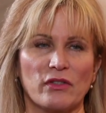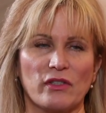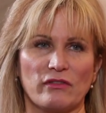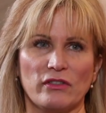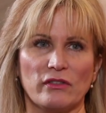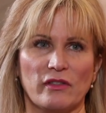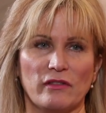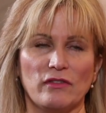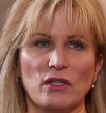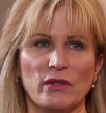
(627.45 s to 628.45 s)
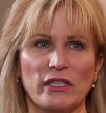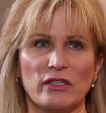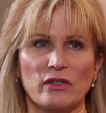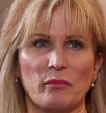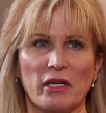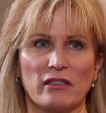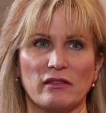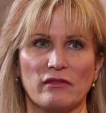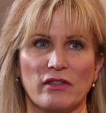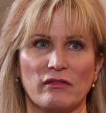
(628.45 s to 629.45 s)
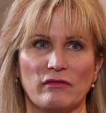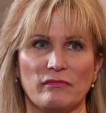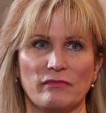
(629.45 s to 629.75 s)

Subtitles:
several civil lawyers because of the